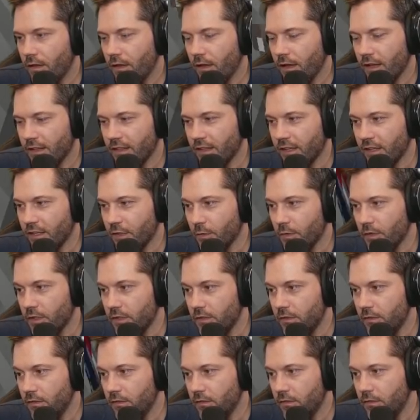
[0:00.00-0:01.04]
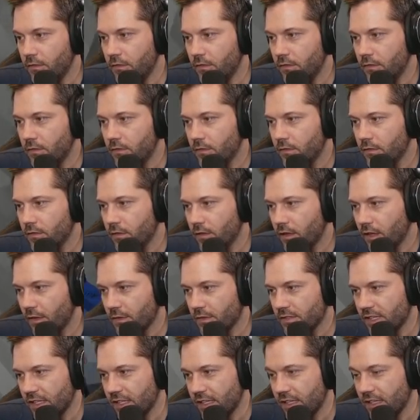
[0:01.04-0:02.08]
I thought you would. I
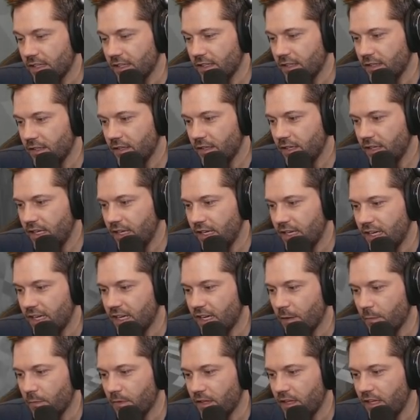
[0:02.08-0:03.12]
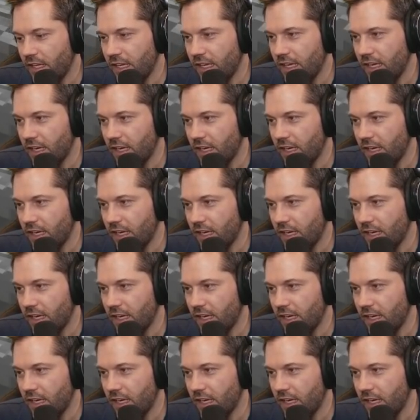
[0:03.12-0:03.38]
was like, definitely understand he can come, He now.